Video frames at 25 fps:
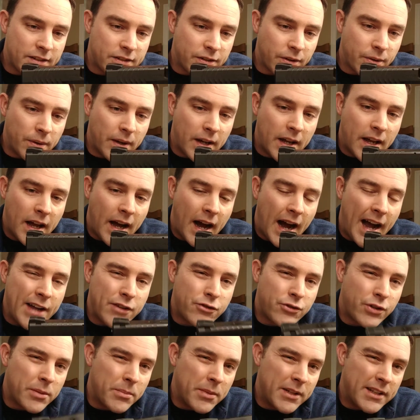So I
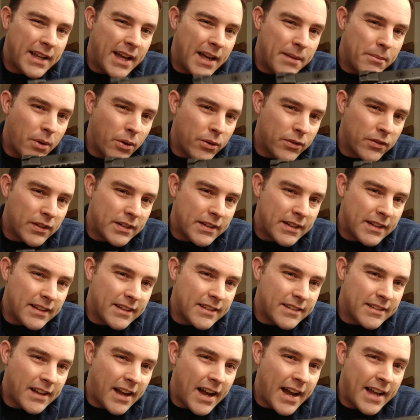attribute that mostly to
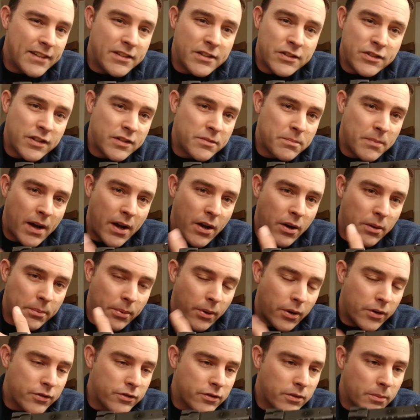the sights and just my own
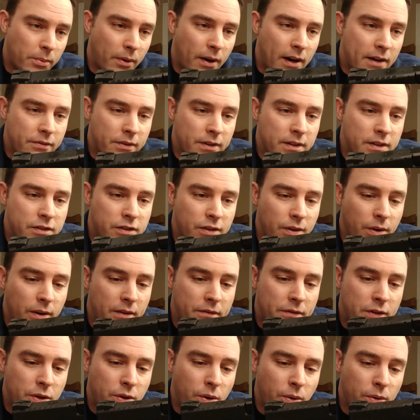personal preference. So
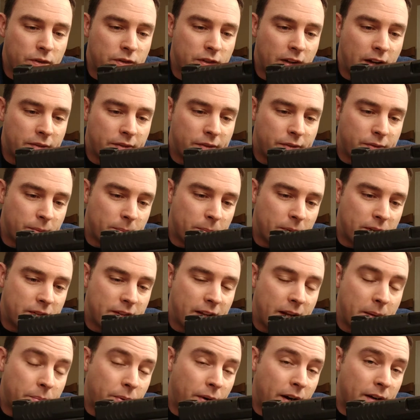if you don't suffer from the
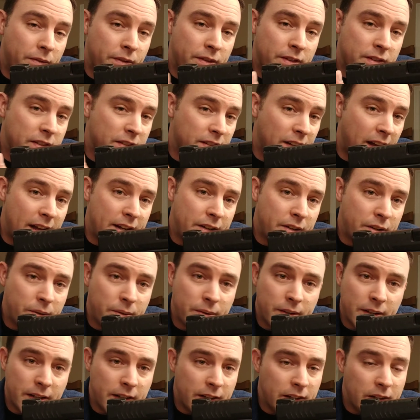same preference as I
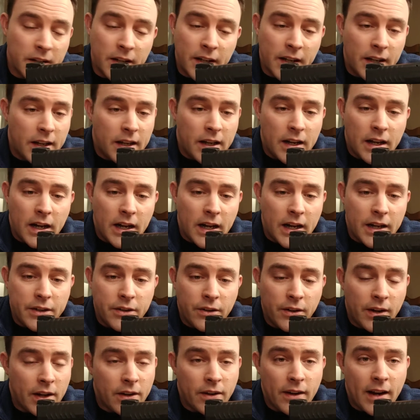do, then
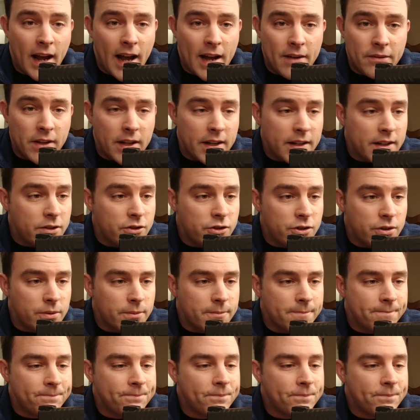you're not going to have that issue.